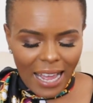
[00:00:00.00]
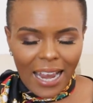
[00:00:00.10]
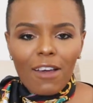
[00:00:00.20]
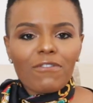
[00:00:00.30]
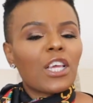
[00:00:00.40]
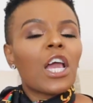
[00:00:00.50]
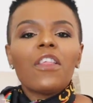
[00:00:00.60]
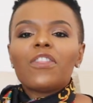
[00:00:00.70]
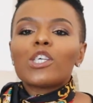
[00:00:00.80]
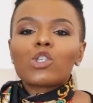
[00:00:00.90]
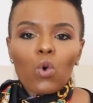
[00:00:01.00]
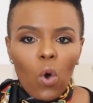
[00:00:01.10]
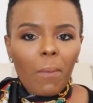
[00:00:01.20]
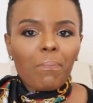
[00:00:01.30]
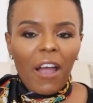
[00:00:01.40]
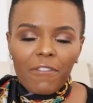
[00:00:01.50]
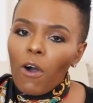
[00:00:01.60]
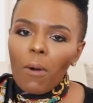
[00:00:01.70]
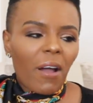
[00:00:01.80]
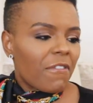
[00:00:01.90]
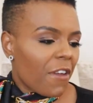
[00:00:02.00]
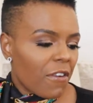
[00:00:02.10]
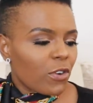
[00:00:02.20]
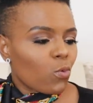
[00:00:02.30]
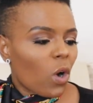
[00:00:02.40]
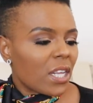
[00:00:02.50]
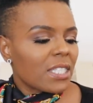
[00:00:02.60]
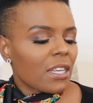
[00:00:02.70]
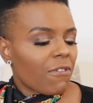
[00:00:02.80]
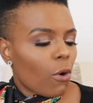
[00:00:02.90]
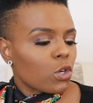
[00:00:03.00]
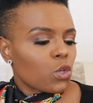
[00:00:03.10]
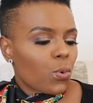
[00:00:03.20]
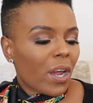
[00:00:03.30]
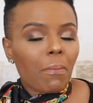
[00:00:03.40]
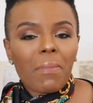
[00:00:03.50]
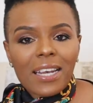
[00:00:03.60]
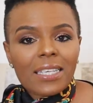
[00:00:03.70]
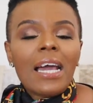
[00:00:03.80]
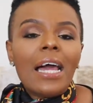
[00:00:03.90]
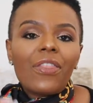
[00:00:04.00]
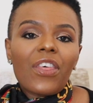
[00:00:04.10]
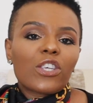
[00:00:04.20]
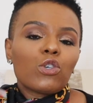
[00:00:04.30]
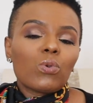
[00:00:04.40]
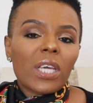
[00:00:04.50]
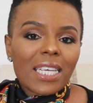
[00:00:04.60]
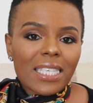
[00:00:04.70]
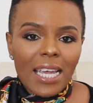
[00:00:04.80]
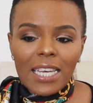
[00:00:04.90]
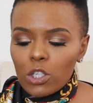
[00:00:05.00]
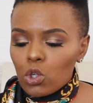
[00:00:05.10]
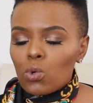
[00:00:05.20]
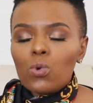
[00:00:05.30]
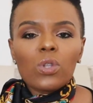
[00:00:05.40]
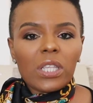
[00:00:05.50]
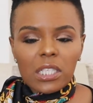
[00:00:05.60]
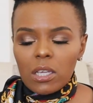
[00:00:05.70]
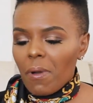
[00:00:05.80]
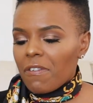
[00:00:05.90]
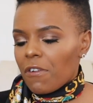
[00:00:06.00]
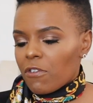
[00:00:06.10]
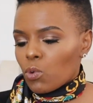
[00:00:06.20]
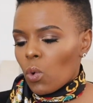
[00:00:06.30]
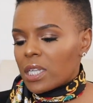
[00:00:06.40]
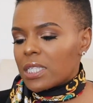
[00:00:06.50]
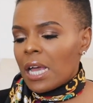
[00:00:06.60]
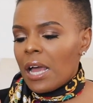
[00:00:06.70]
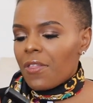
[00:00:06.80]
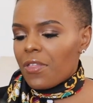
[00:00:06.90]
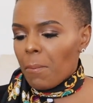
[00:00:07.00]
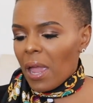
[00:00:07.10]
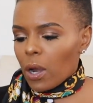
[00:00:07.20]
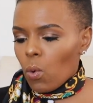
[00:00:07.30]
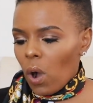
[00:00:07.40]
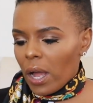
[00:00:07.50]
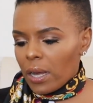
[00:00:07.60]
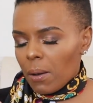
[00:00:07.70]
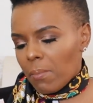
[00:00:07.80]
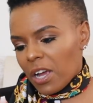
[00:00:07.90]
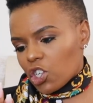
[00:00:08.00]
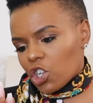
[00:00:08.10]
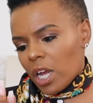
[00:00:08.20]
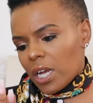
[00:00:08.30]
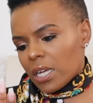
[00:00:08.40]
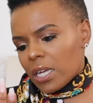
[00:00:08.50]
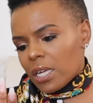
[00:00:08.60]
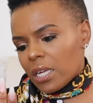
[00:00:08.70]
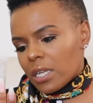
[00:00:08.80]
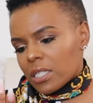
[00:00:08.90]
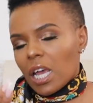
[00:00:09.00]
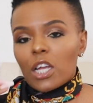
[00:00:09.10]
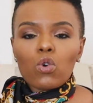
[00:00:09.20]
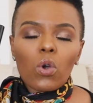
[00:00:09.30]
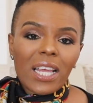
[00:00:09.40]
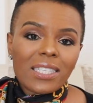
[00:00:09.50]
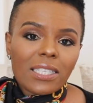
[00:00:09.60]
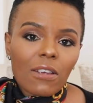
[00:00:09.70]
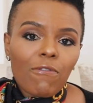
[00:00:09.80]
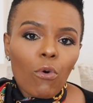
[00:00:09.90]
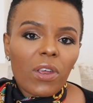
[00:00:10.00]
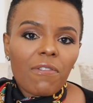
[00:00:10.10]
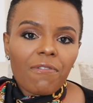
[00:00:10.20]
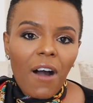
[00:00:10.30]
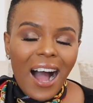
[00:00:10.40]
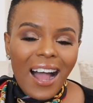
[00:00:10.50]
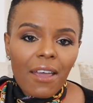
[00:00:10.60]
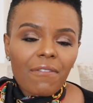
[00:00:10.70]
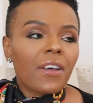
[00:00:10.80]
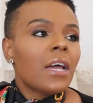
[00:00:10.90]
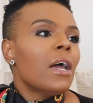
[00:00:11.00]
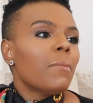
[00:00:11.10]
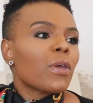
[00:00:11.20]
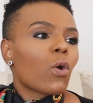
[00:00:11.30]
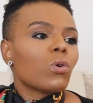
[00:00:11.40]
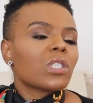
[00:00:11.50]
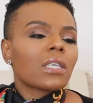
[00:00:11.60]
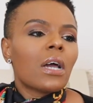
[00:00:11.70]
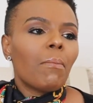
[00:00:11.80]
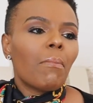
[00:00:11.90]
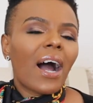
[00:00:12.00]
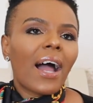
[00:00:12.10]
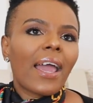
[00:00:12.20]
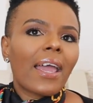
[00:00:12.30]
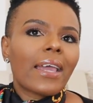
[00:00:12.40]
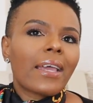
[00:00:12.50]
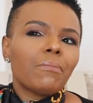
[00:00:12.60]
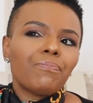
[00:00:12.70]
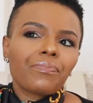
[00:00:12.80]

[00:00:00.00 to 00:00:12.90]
I love these two are by far my favorite ones. If I were to recommend that you get any two, these are my favorite ones. The MAC one, my shade is, I took NC45 because my